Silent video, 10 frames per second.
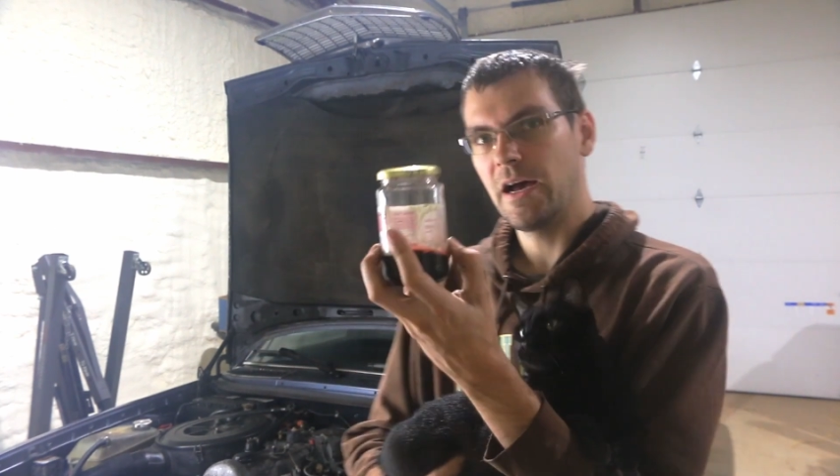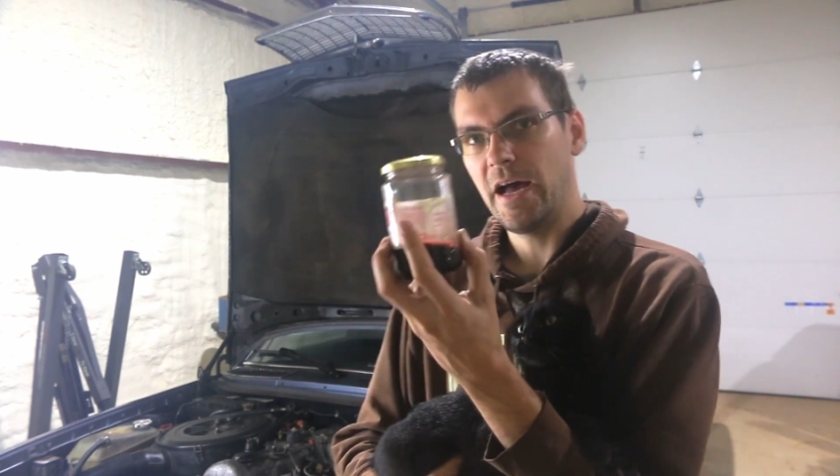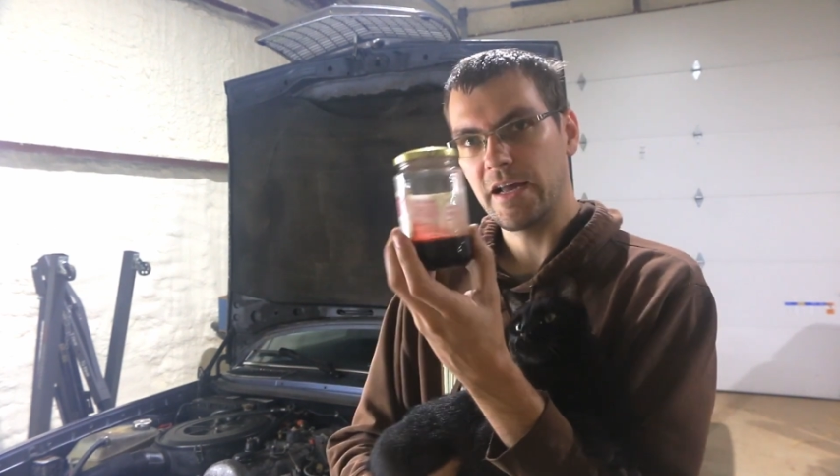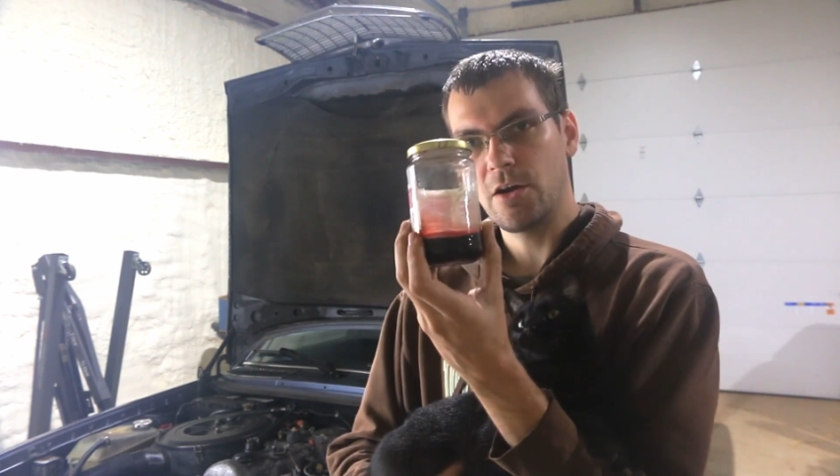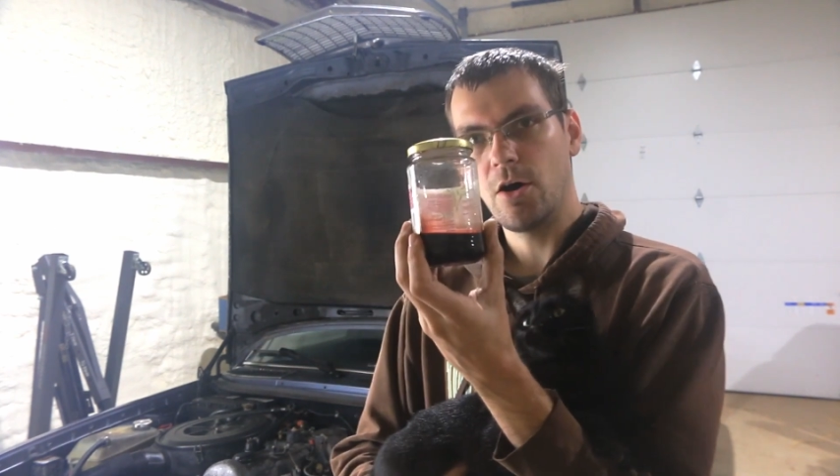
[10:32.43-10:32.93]

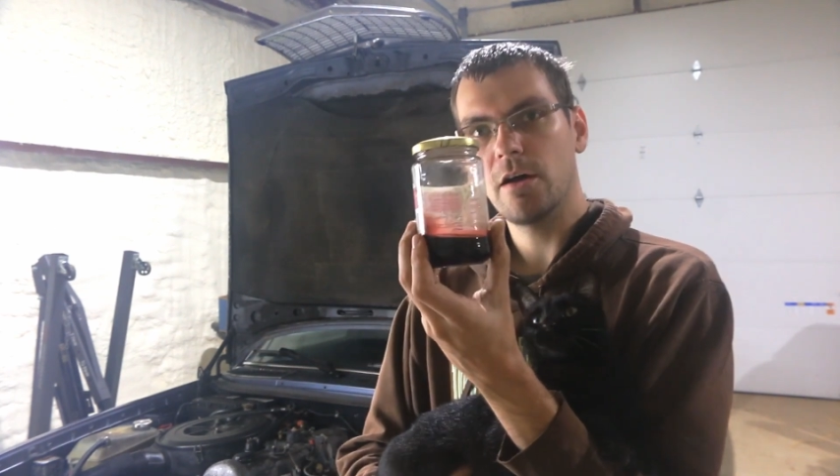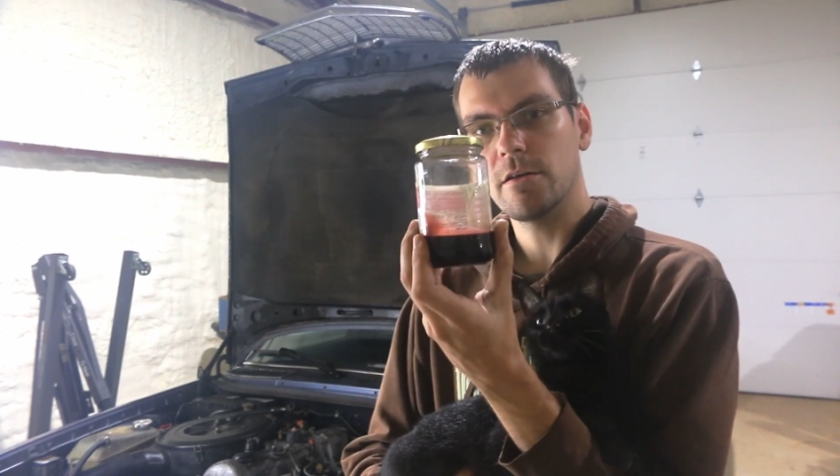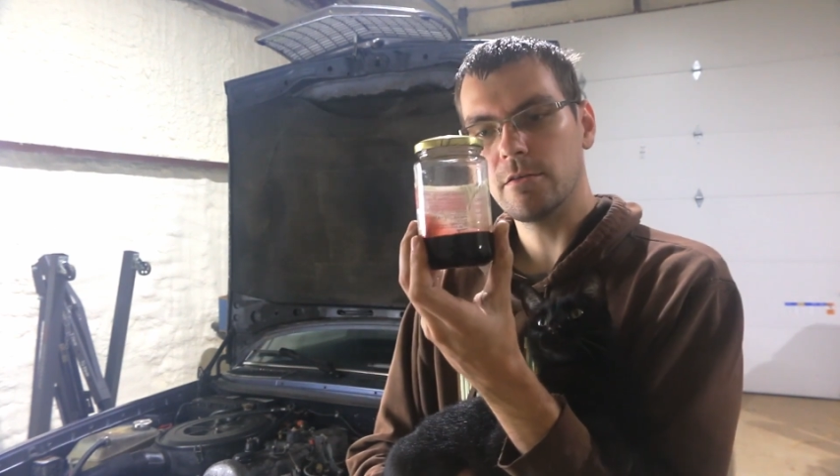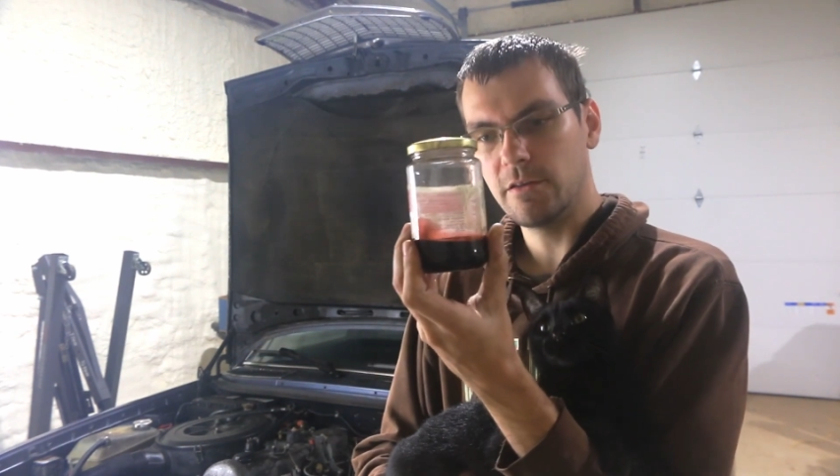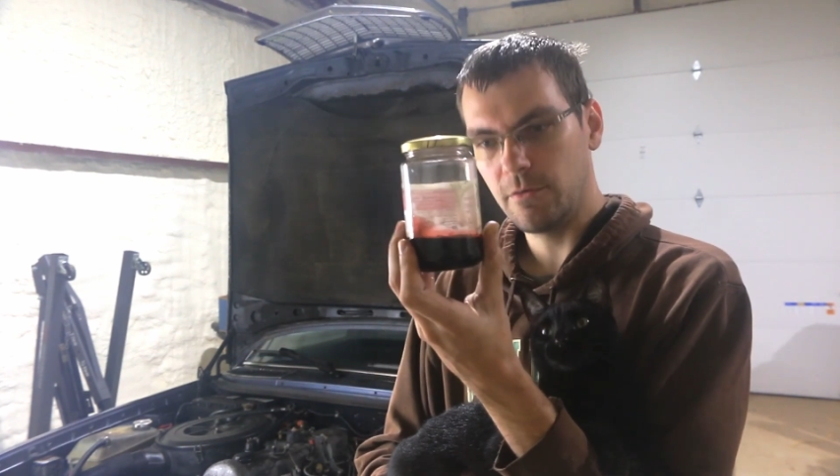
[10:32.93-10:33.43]
I caught
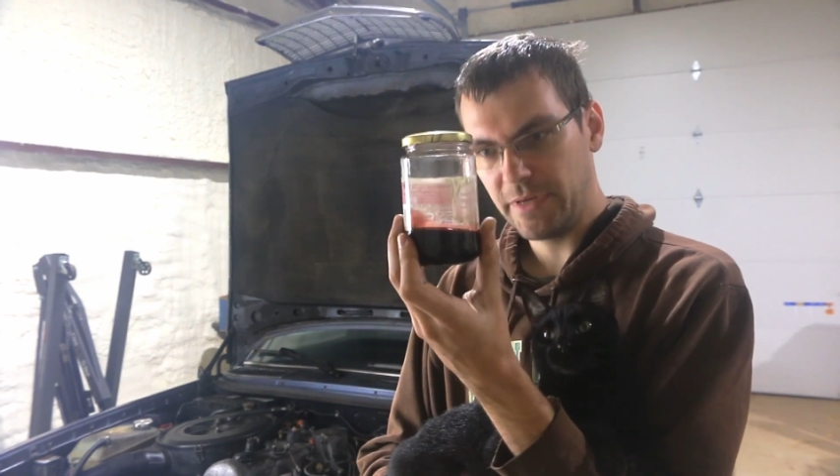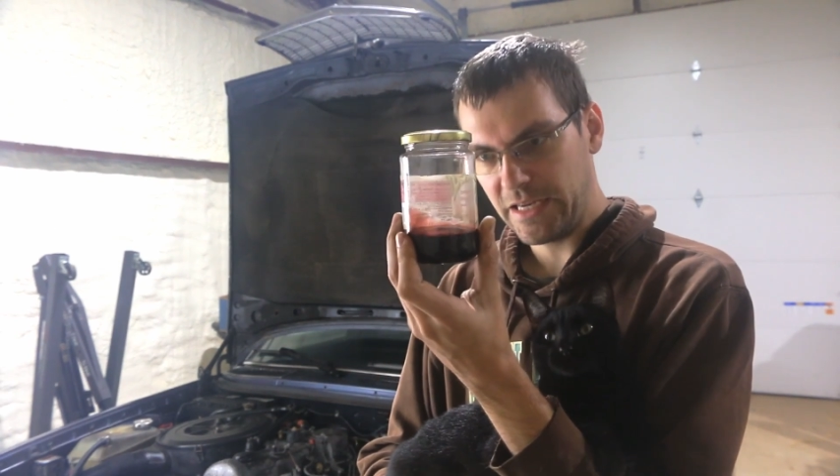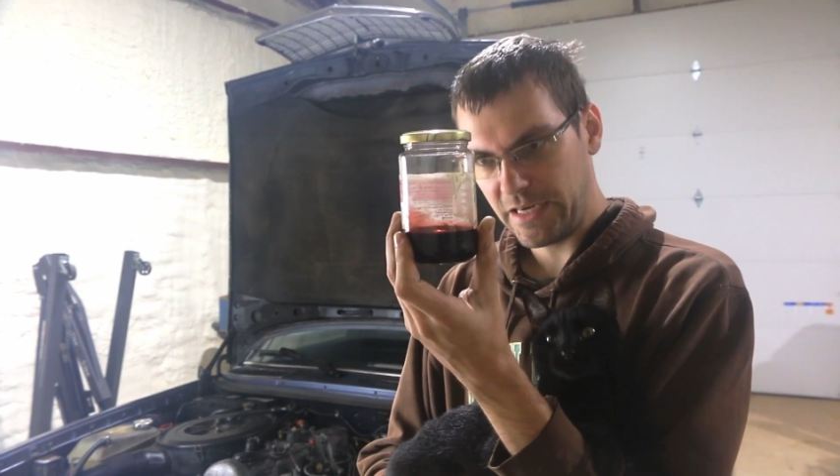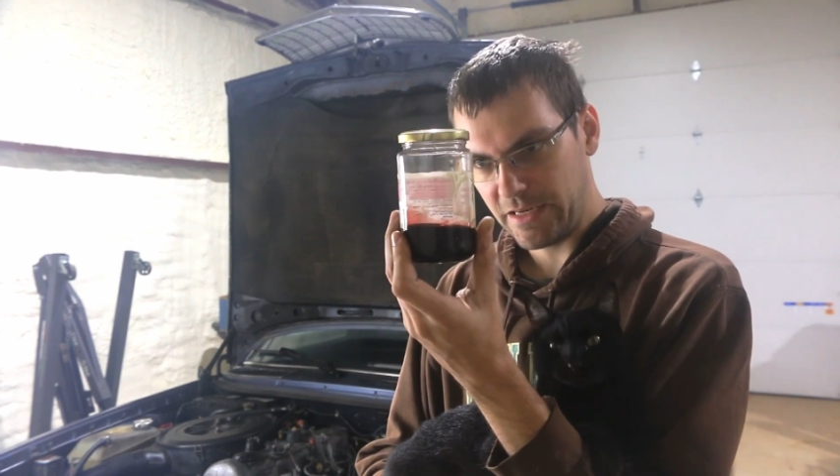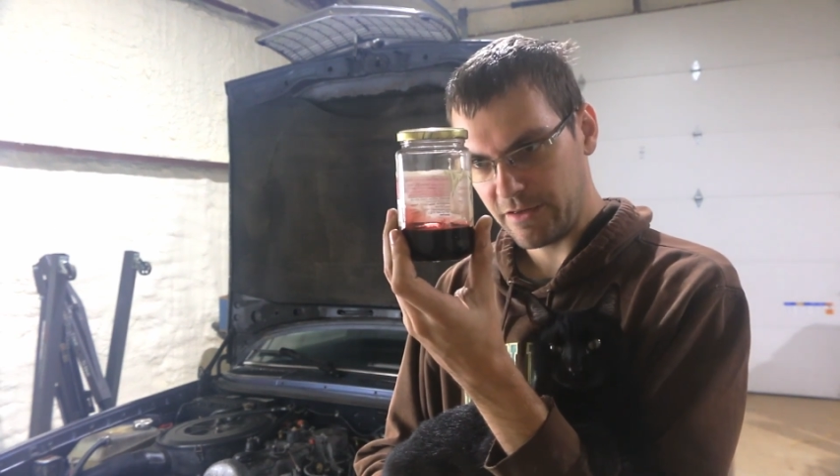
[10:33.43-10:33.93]
a little bit in